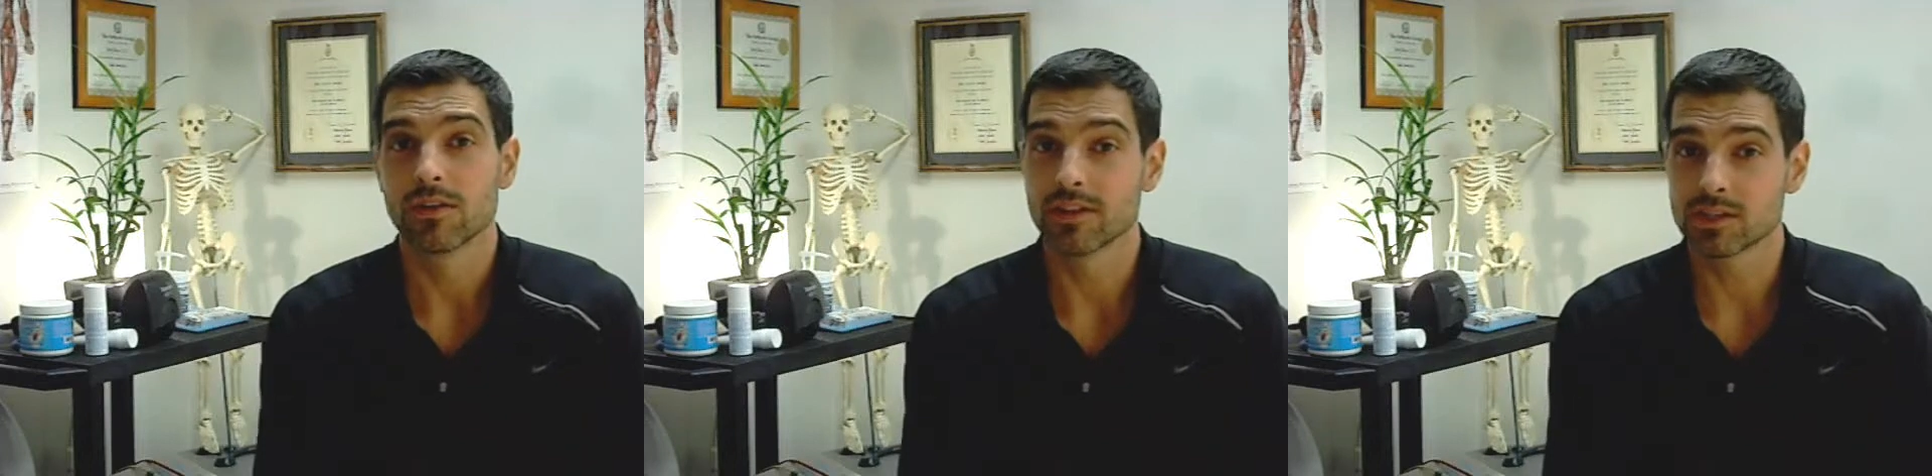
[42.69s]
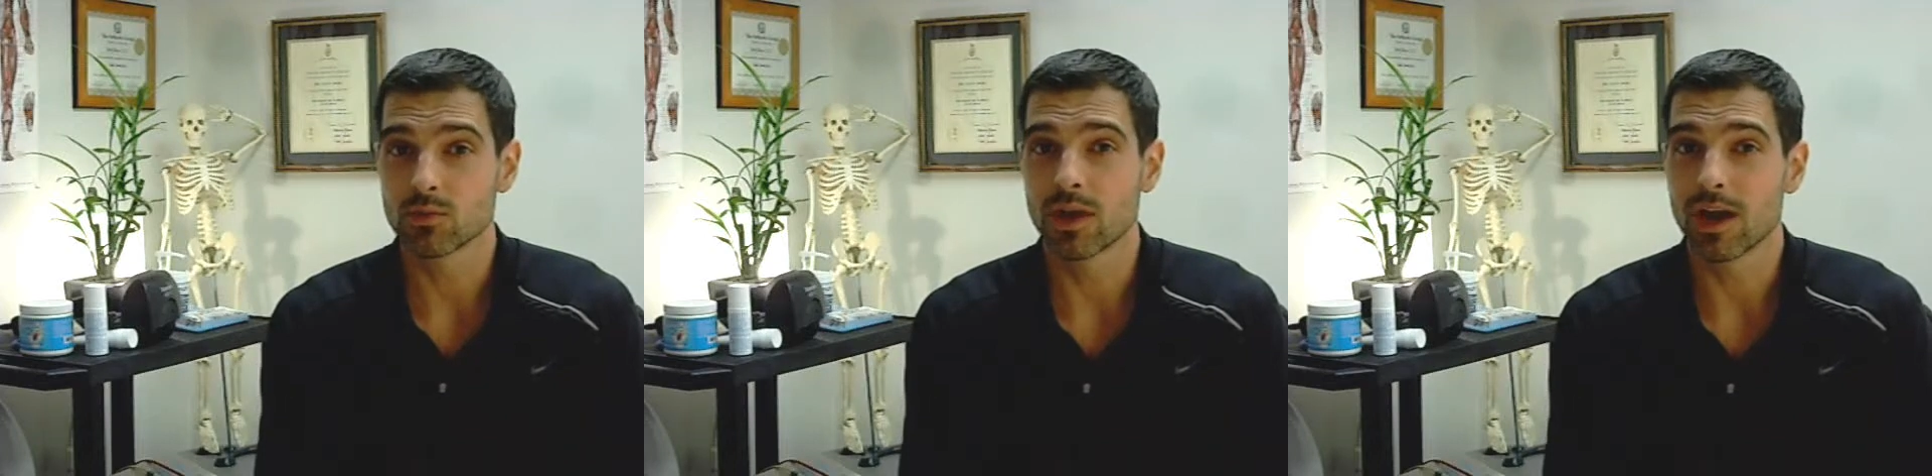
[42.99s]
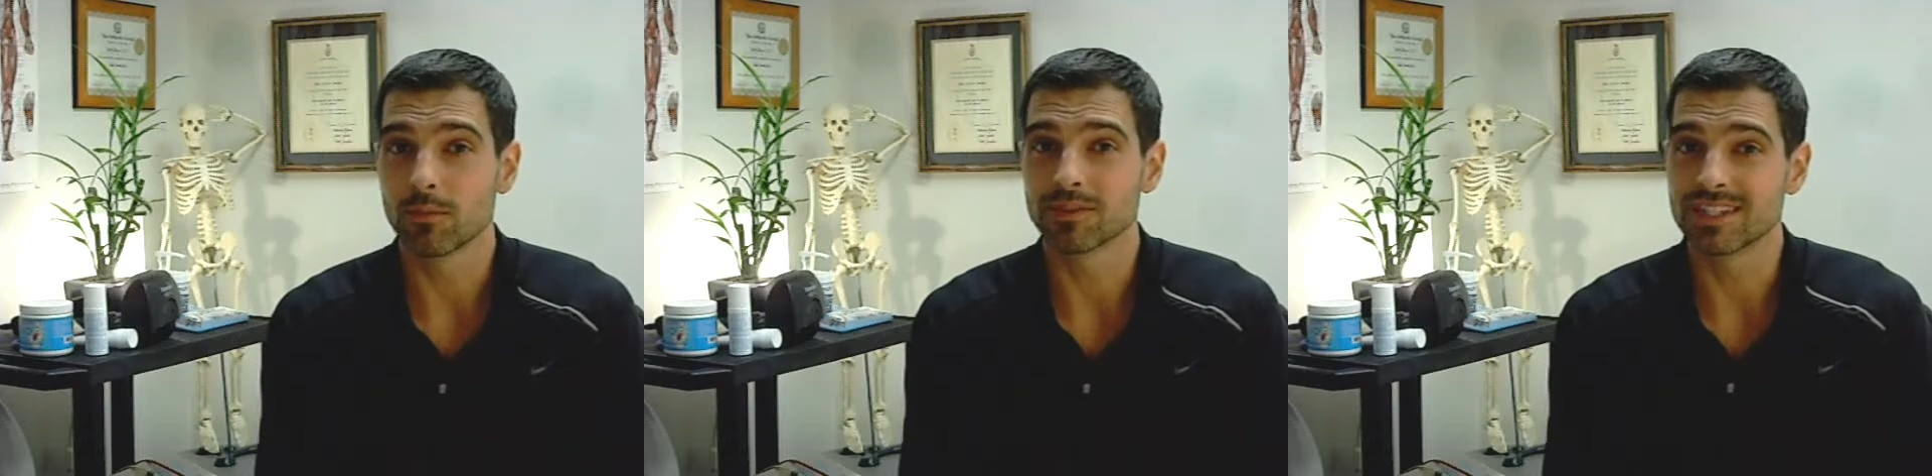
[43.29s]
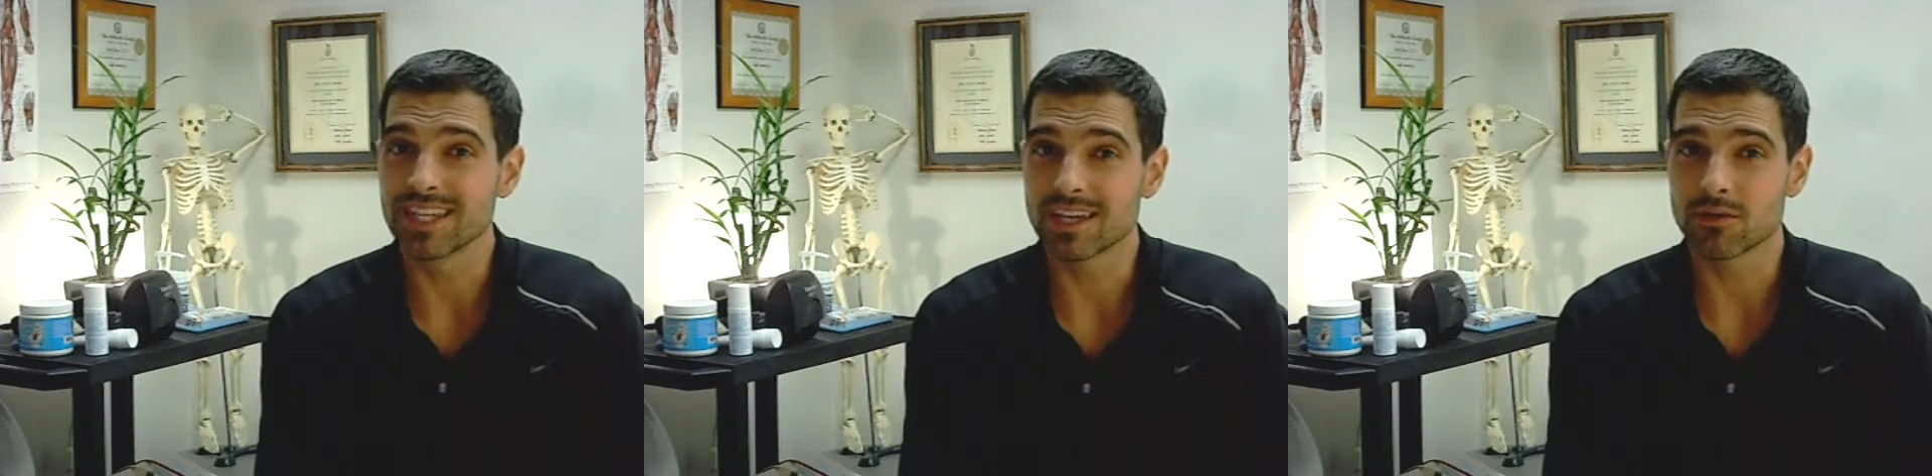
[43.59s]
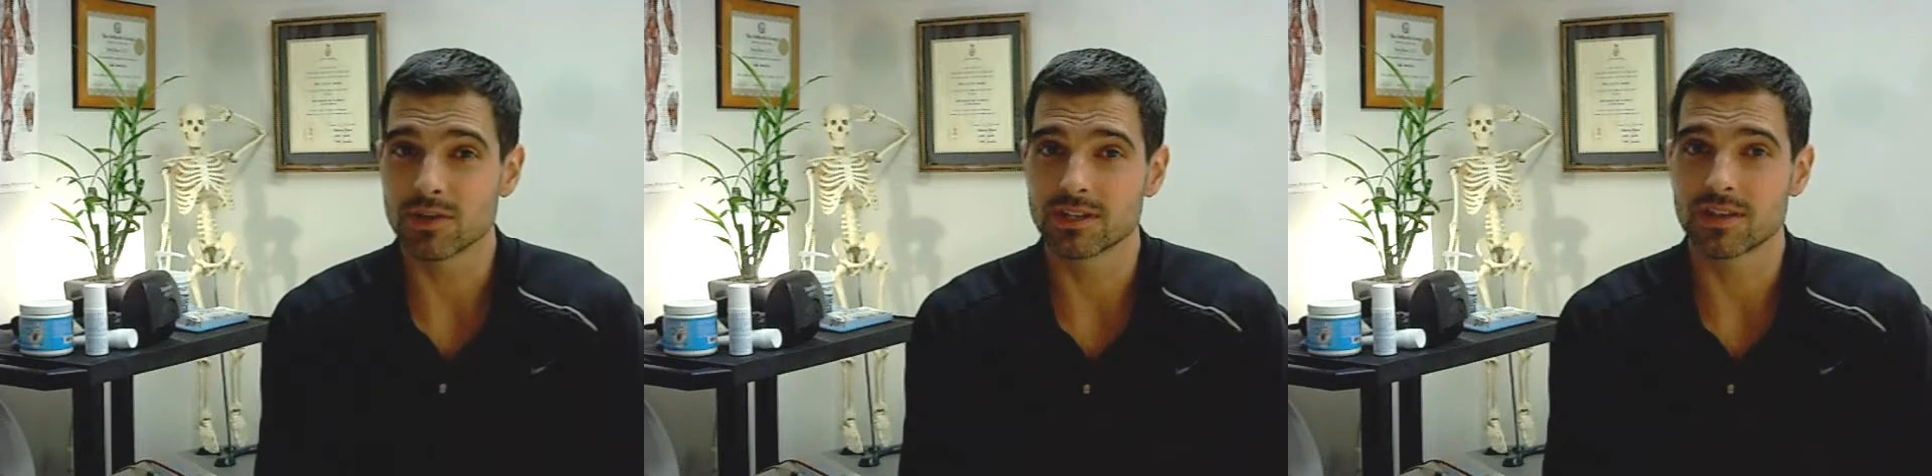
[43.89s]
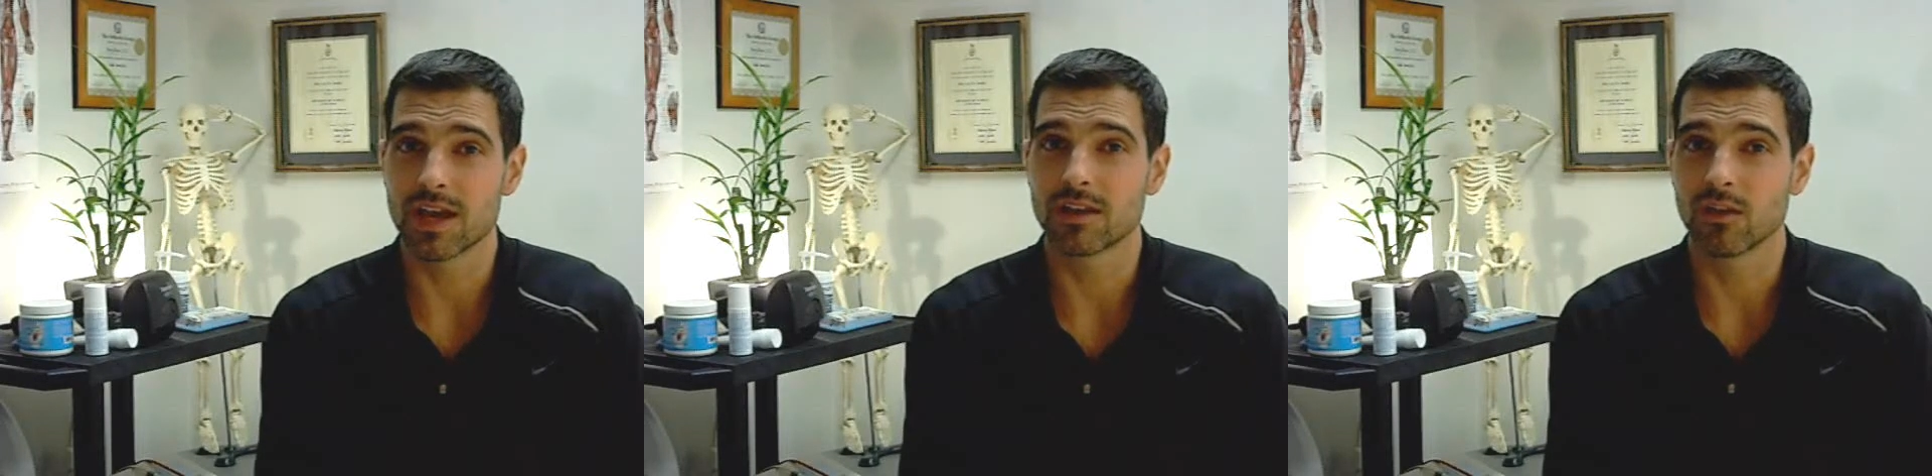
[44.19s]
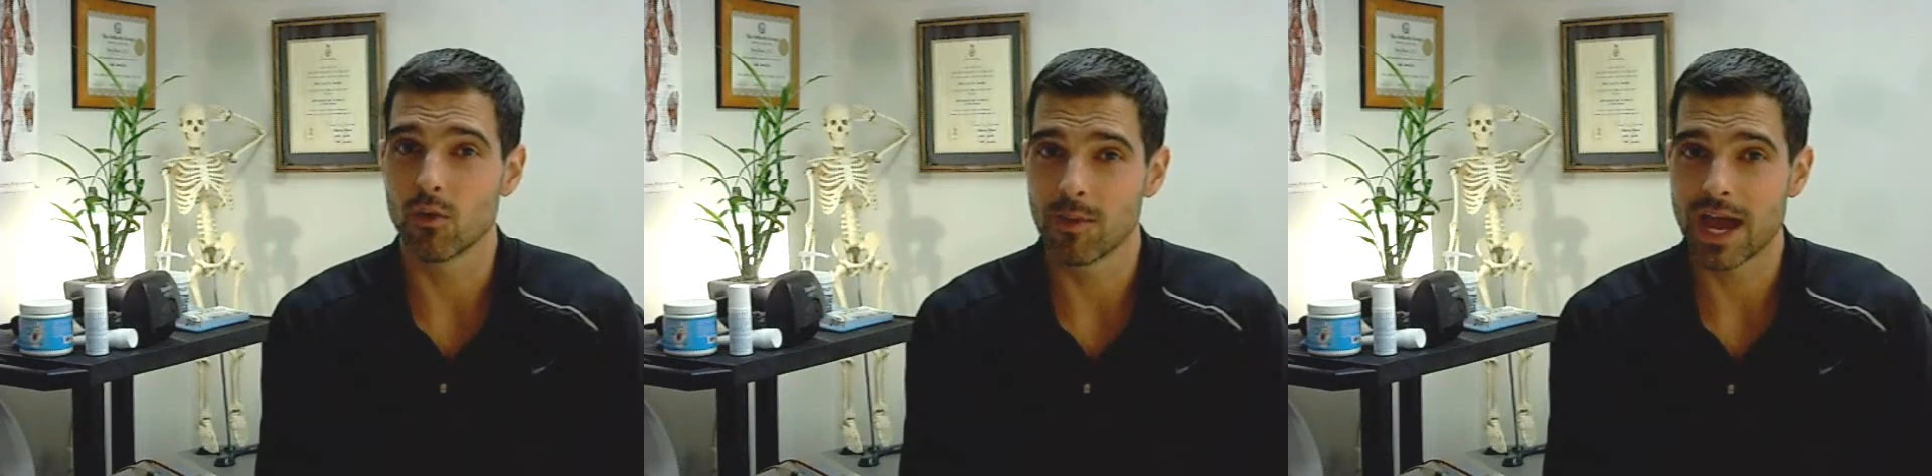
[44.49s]
This will help decrease that
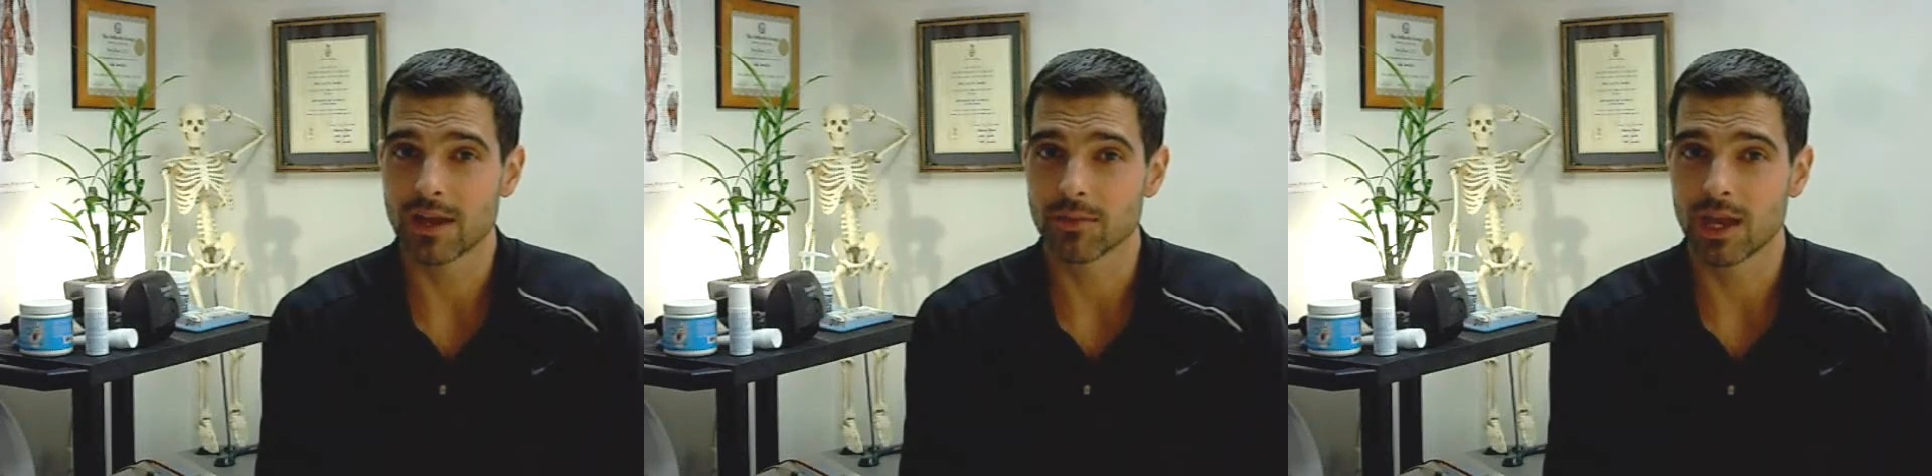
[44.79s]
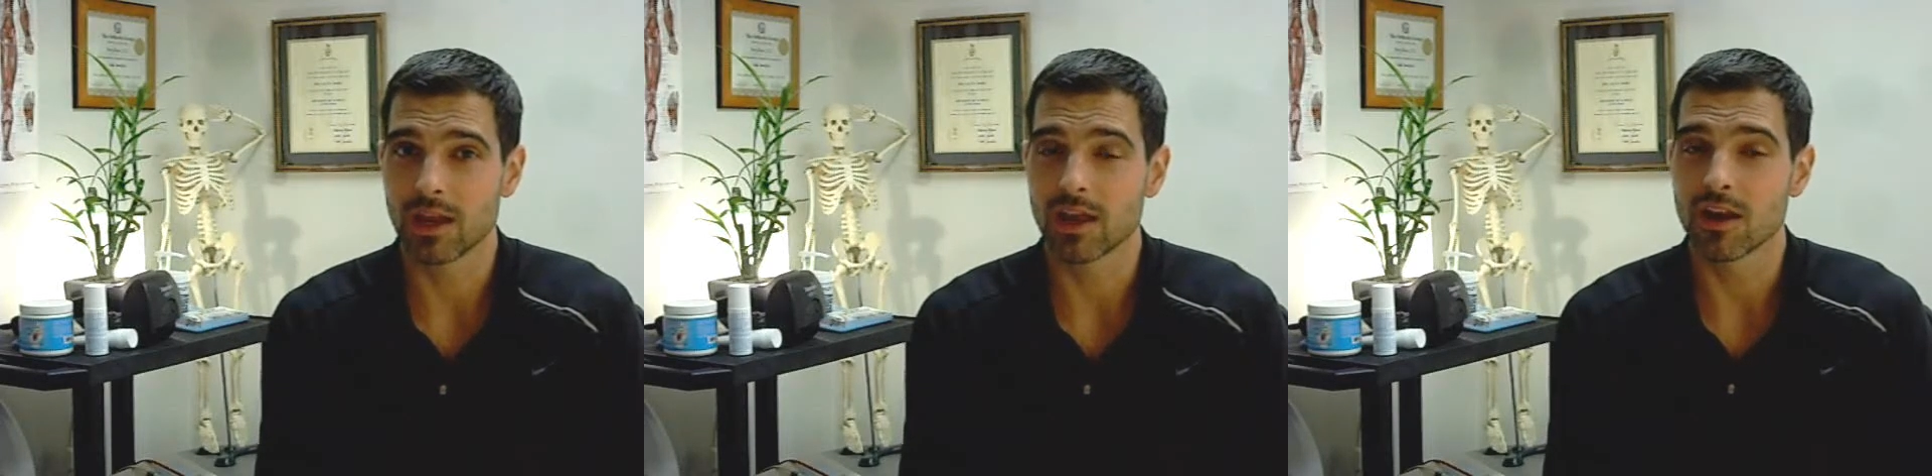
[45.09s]
low back pain,